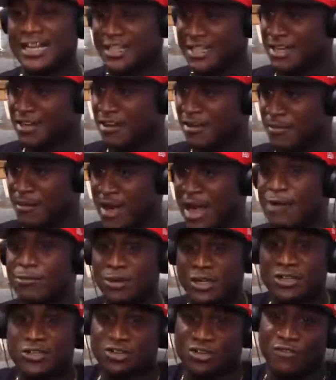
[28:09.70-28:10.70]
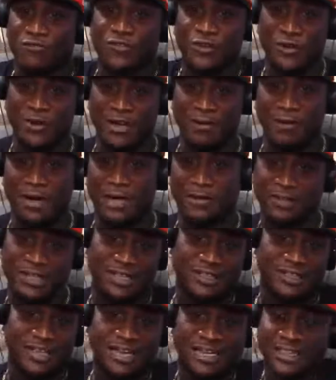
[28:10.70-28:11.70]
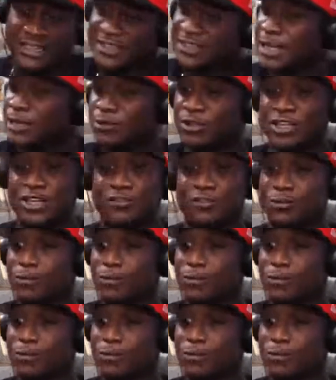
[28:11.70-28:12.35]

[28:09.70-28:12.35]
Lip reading: that no more. I really used to fear that when I was out there. I guess because I was living